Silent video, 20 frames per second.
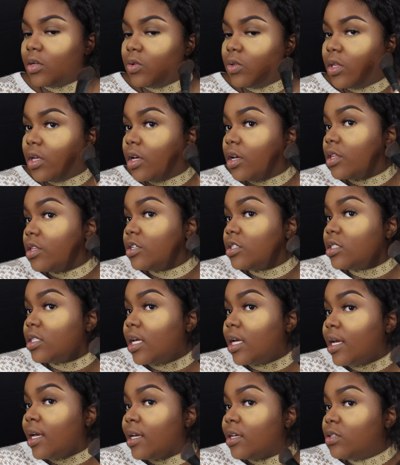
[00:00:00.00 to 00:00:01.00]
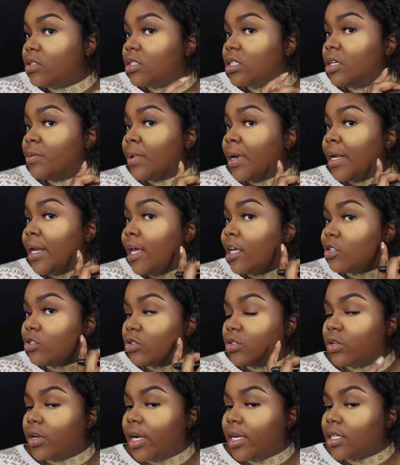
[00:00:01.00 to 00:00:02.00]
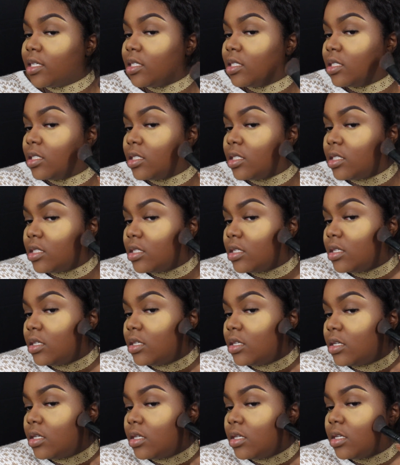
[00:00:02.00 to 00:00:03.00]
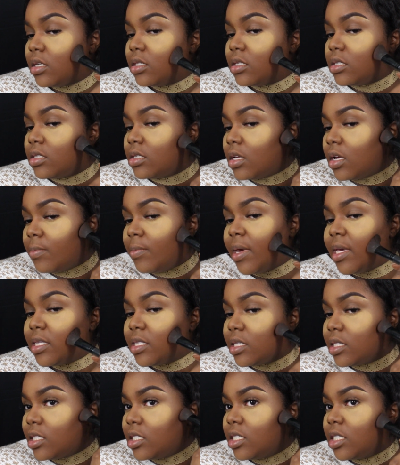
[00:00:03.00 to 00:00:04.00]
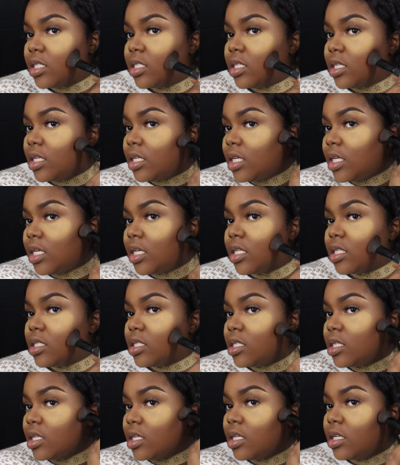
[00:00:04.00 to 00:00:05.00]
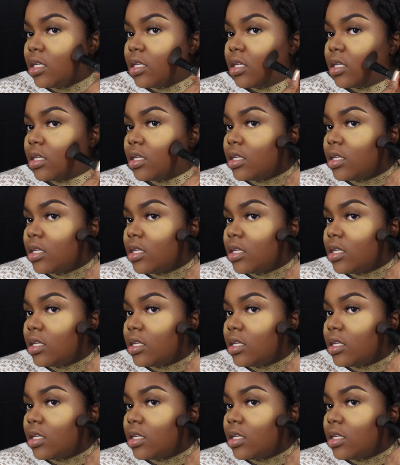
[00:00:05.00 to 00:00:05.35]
To the other side, you see my natural darkness, so I basically just enhance it